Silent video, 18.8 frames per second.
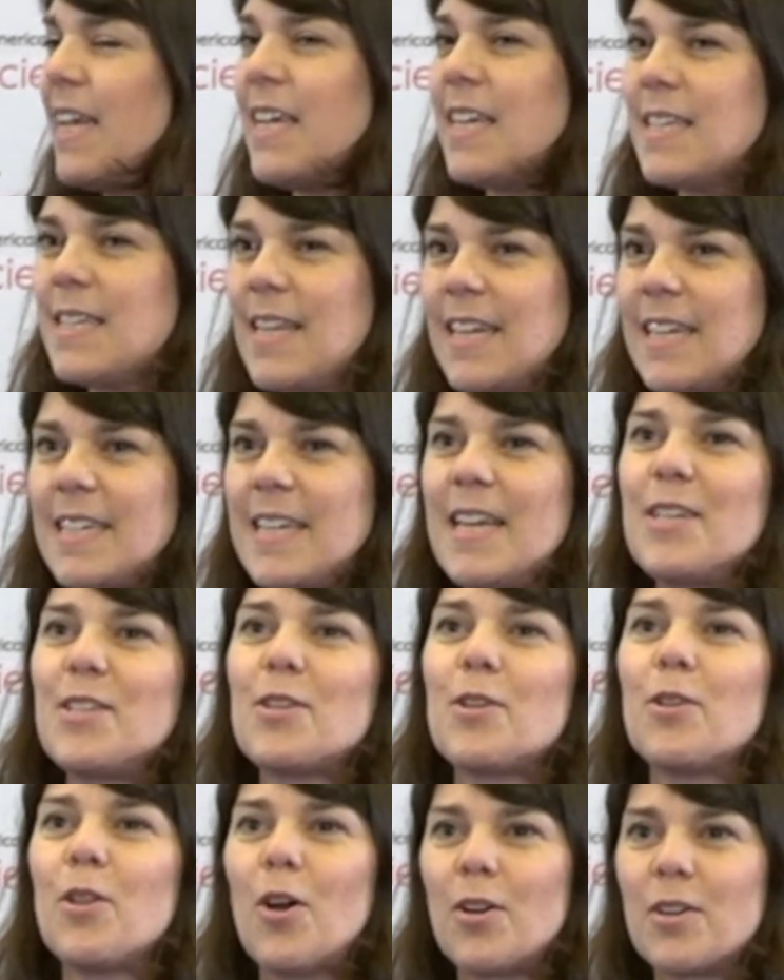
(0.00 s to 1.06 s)
is that it takes
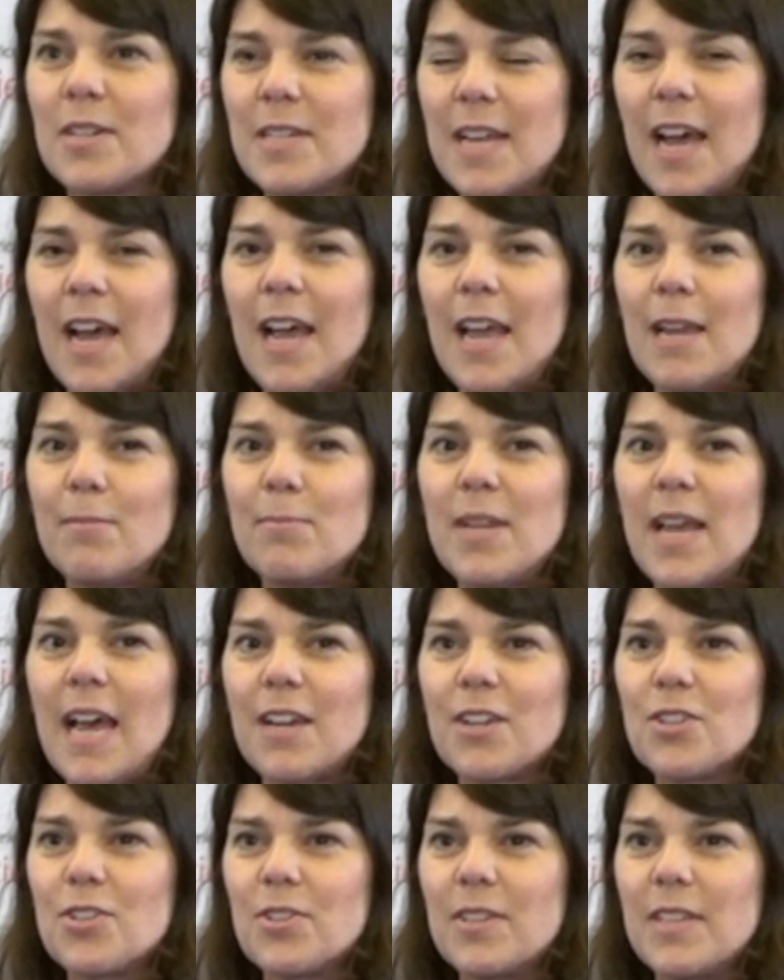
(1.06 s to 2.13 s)
a long time to
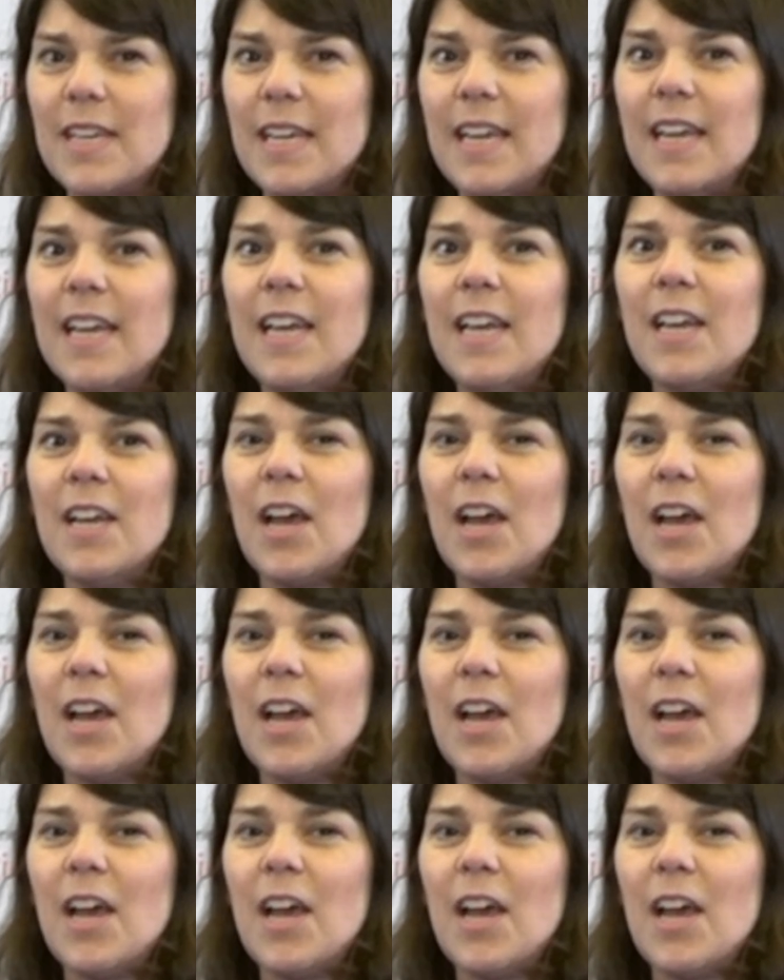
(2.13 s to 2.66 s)
actually